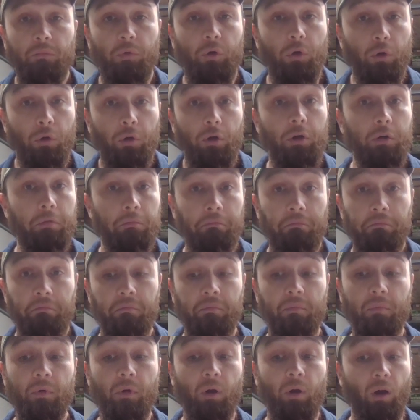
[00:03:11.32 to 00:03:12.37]
good.
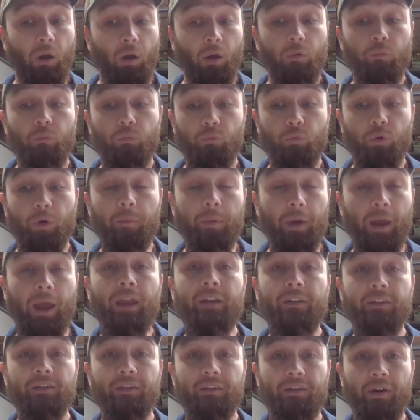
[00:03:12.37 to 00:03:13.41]

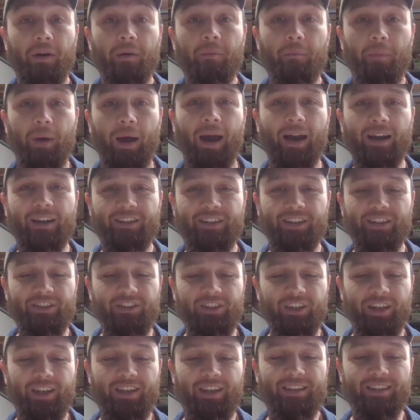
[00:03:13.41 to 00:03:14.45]
Repent. Come back to
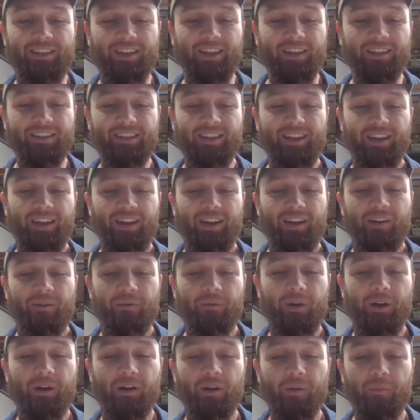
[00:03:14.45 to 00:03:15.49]
Jesus.
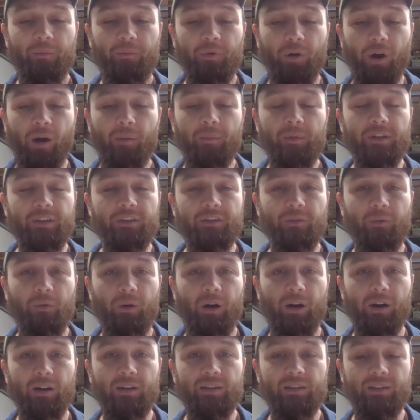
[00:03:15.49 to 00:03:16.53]
We aren't promised to
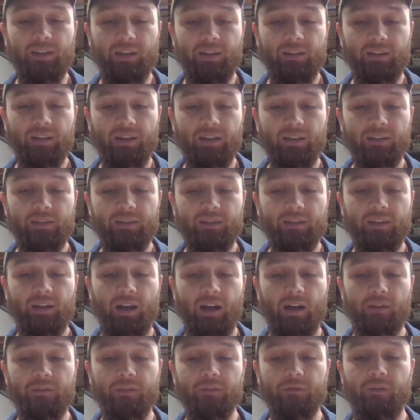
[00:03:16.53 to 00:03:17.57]
walk sinless
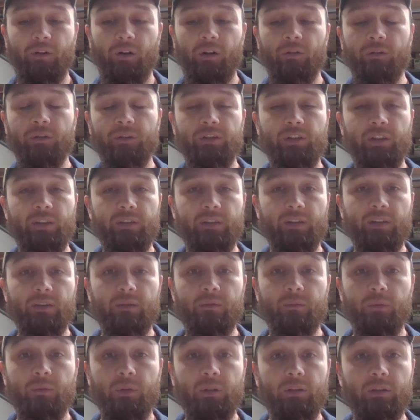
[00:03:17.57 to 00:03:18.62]
after following
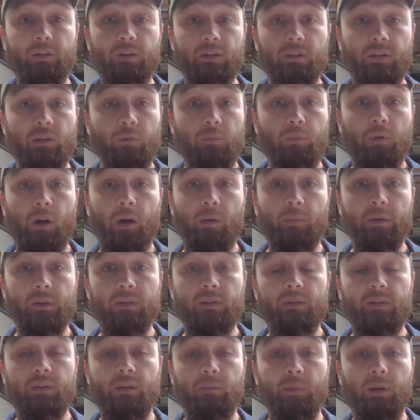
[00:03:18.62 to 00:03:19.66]
Jesus. We just are
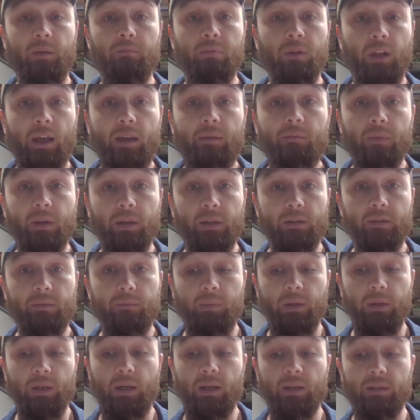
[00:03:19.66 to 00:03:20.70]
promised to be blameless
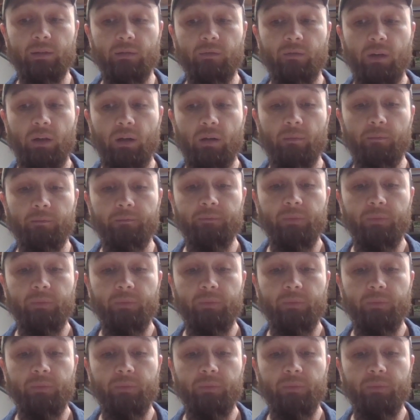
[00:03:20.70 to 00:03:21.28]
because of him.